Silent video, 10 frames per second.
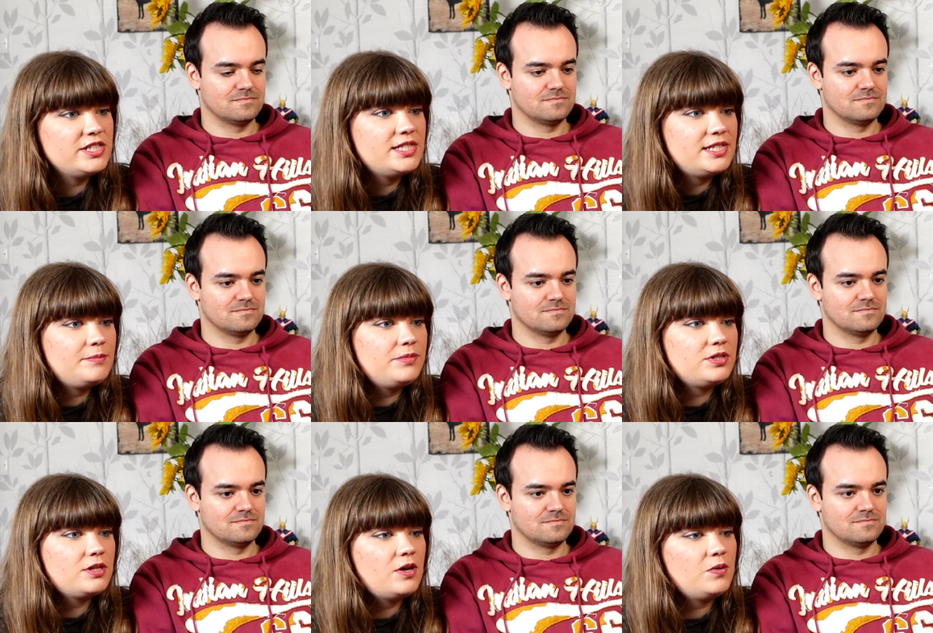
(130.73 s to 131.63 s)
Speaker 1: does the Nimbus
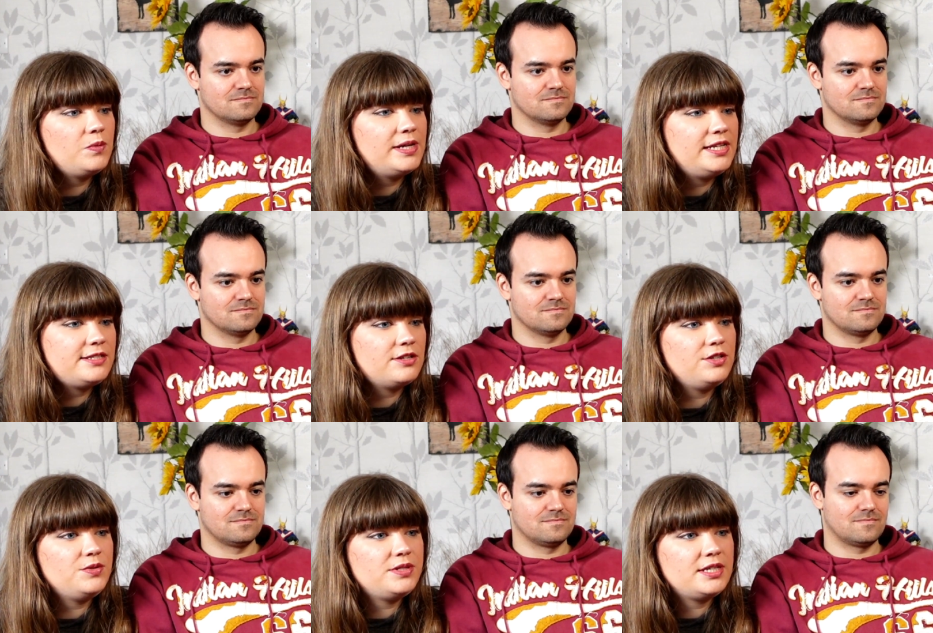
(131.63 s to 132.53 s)
go when he's not
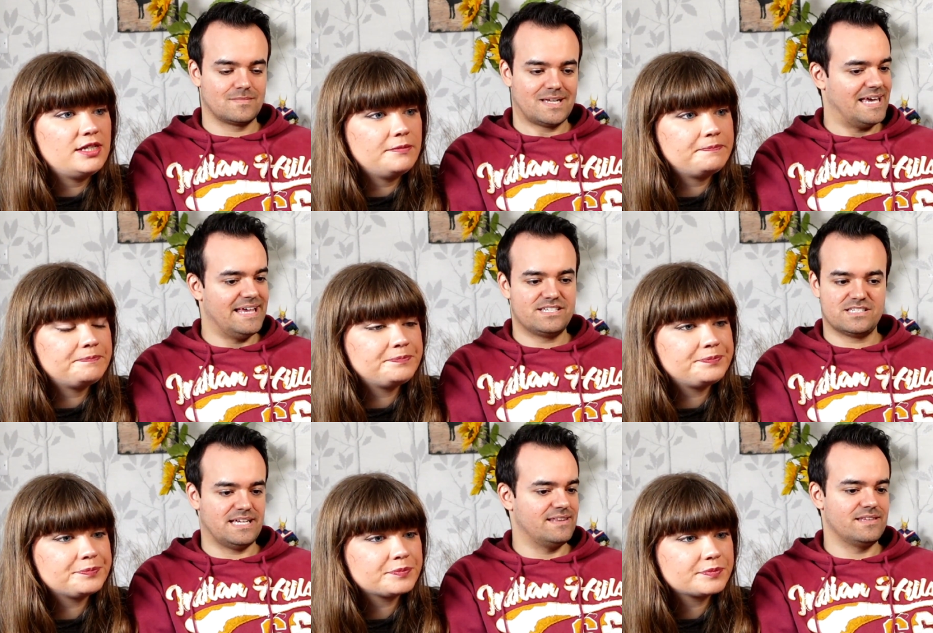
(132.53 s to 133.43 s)
using it?
Speaker 2: It's
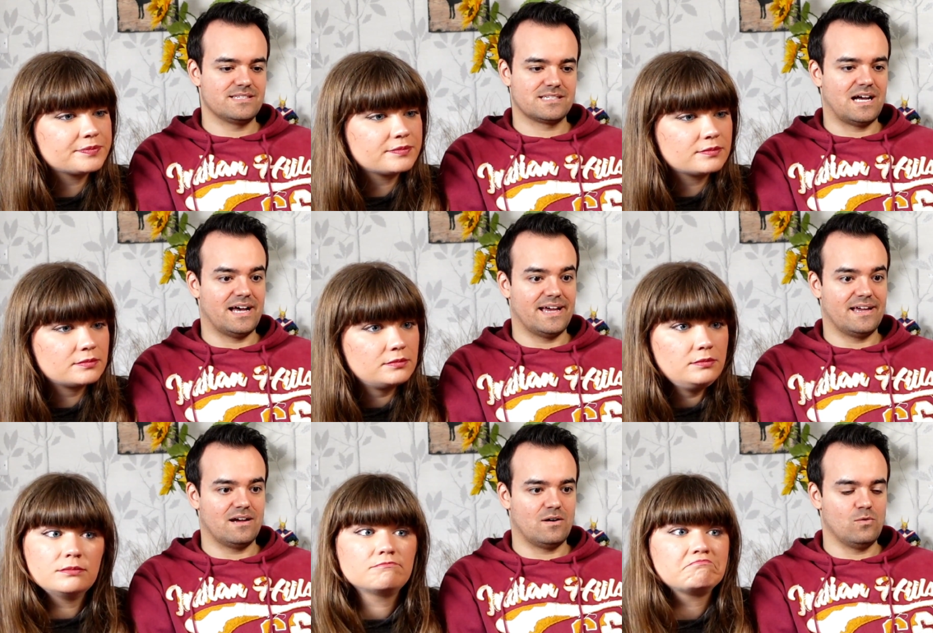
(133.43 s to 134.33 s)
just in the sky.
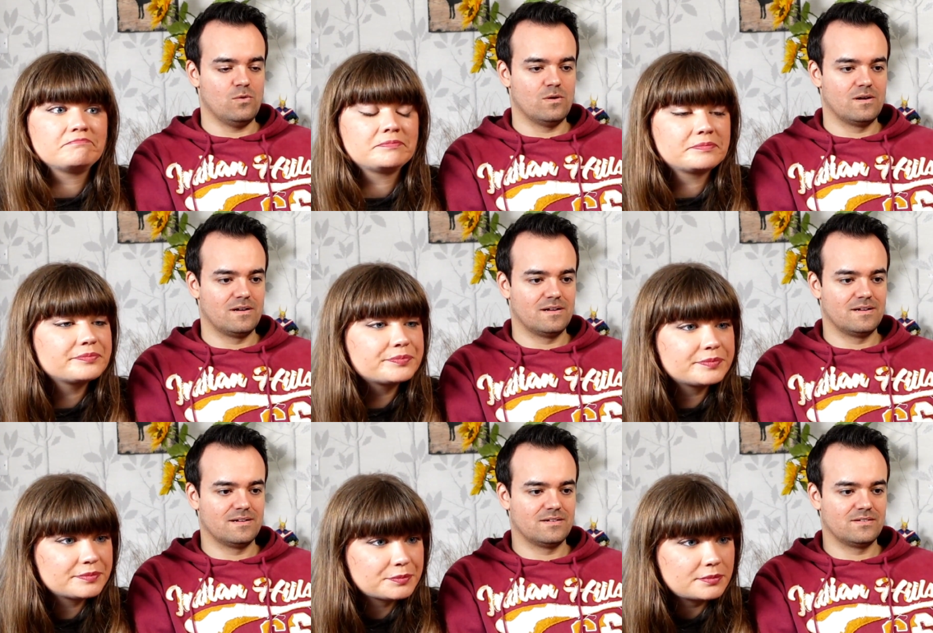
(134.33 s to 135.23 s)
Ooh.
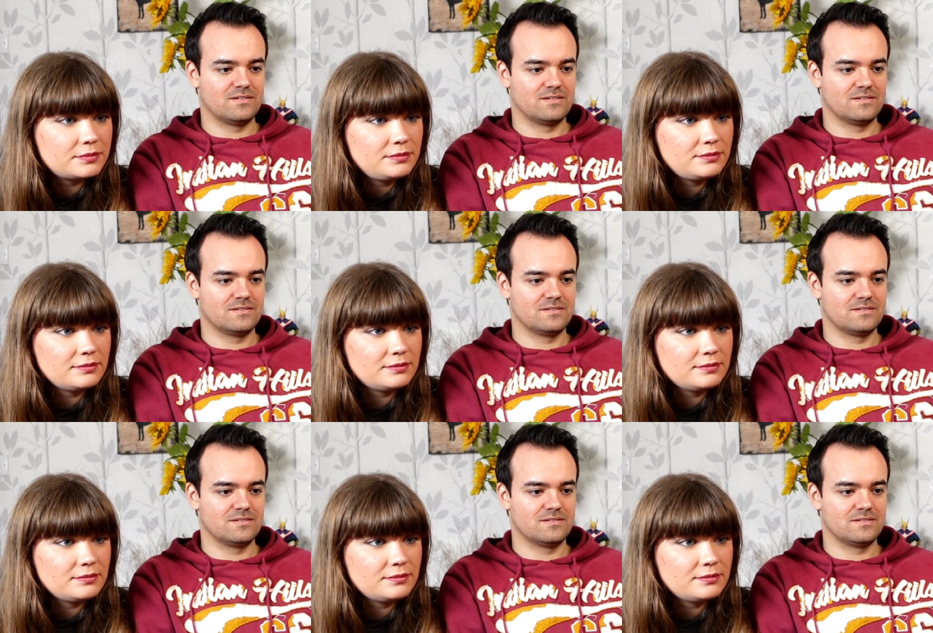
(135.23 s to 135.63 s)
Sorry.